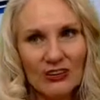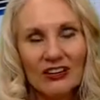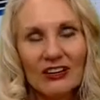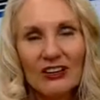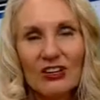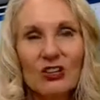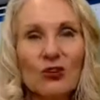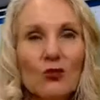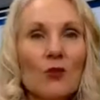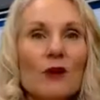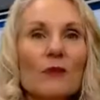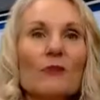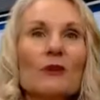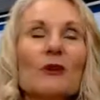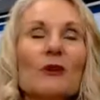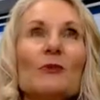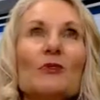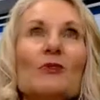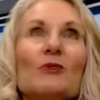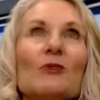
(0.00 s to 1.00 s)
You want
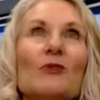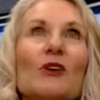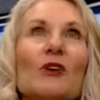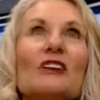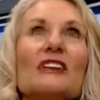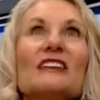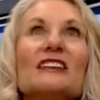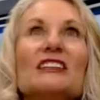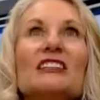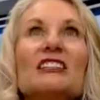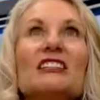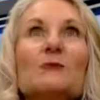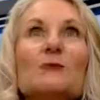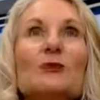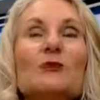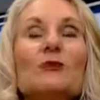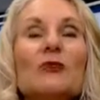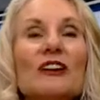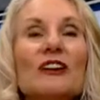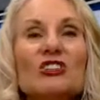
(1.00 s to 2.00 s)
people who are
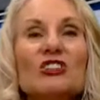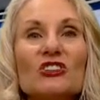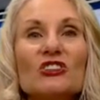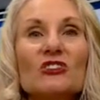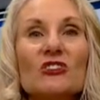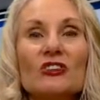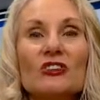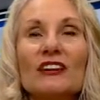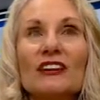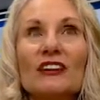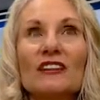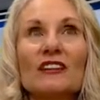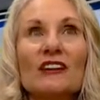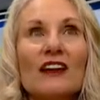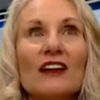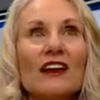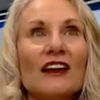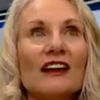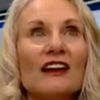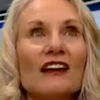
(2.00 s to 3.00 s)
inspirational and
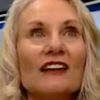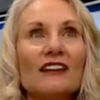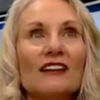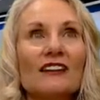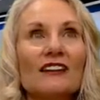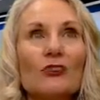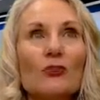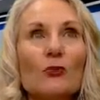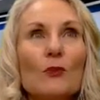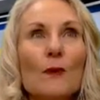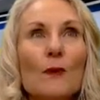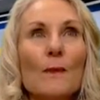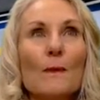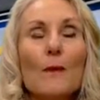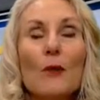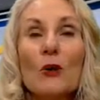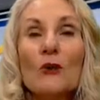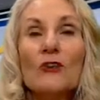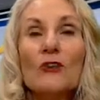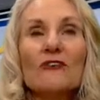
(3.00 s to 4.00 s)
and
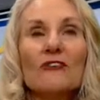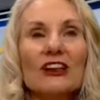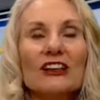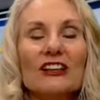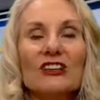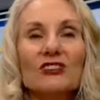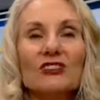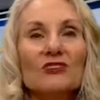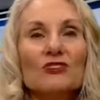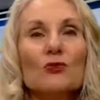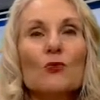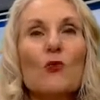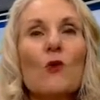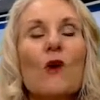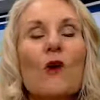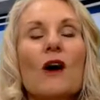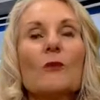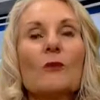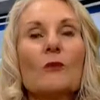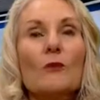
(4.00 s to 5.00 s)
motivate you to
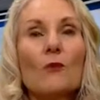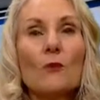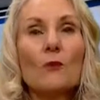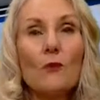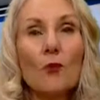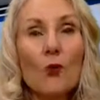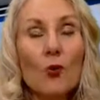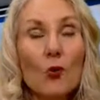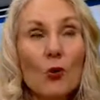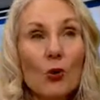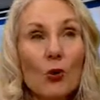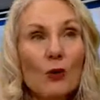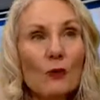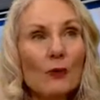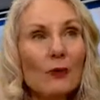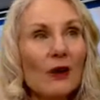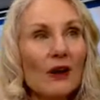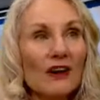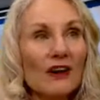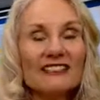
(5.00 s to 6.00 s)
want more
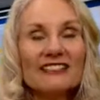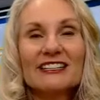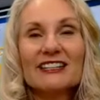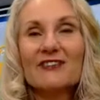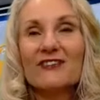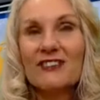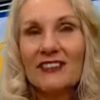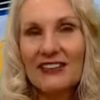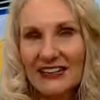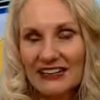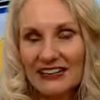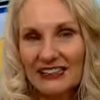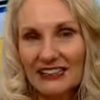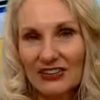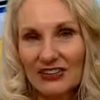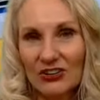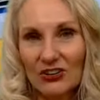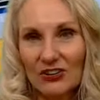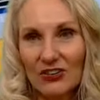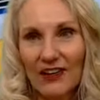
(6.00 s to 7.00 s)
positive things
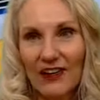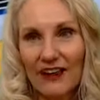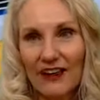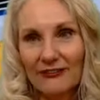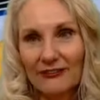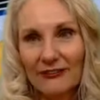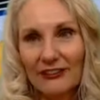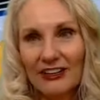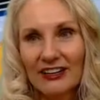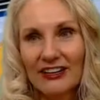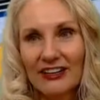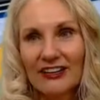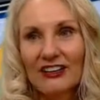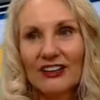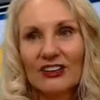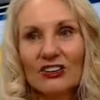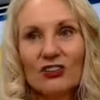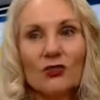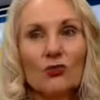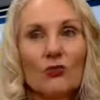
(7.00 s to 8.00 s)
in your life.
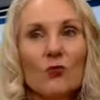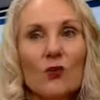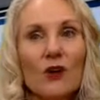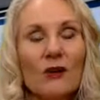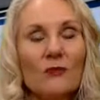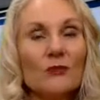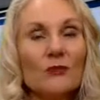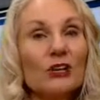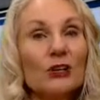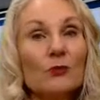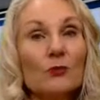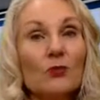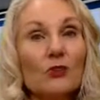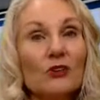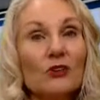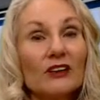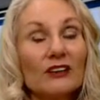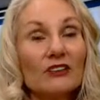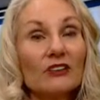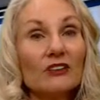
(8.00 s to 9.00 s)
You want people
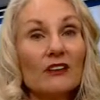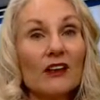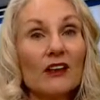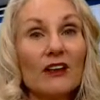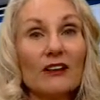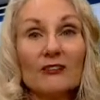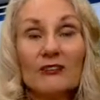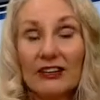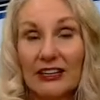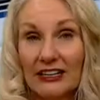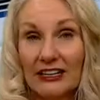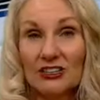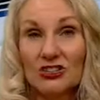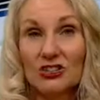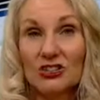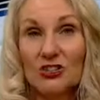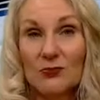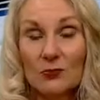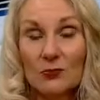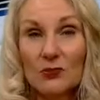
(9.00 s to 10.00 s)
in your life and in your
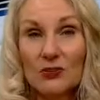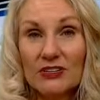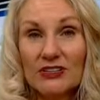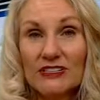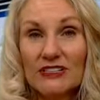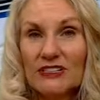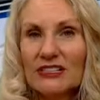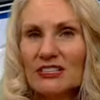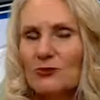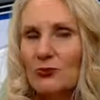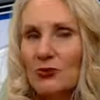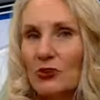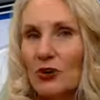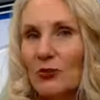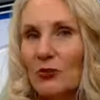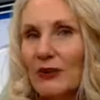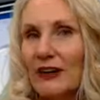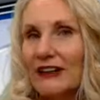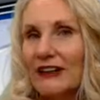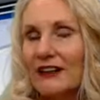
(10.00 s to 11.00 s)
support system who are
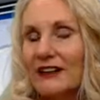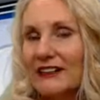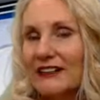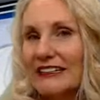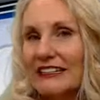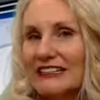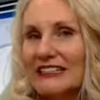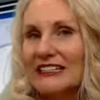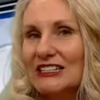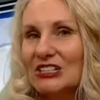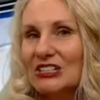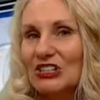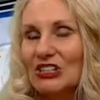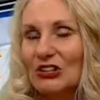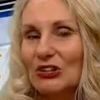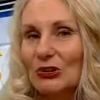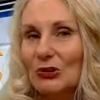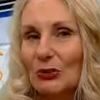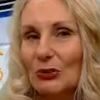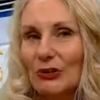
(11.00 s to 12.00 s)
ready to listen to
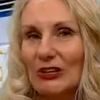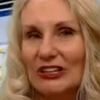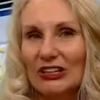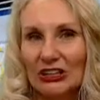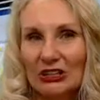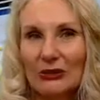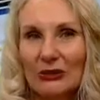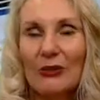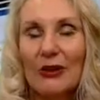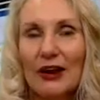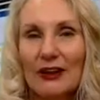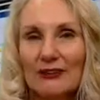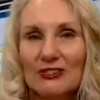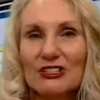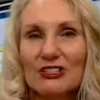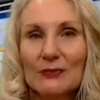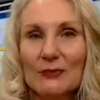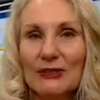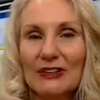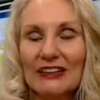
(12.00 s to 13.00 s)
you when you have
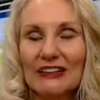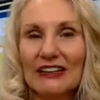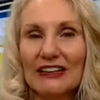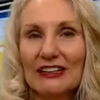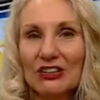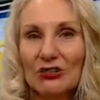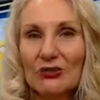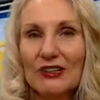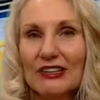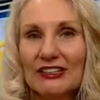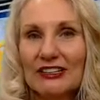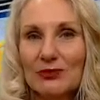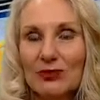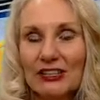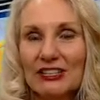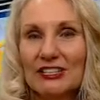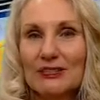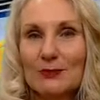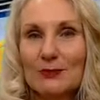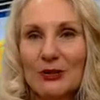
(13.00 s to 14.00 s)
something that you need to
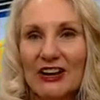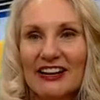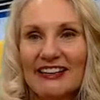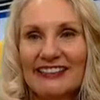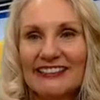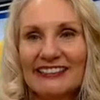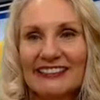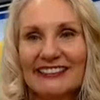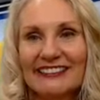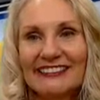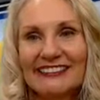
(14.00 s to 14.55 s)
express.